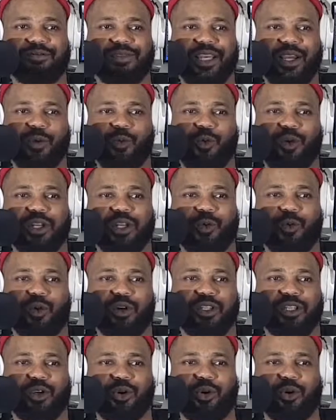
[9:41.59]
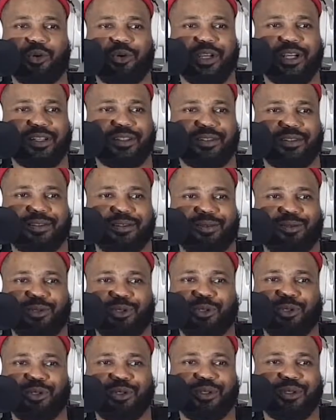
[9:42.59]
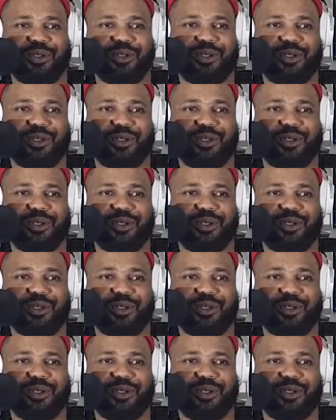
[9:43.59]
then what do you want the Koreans to do?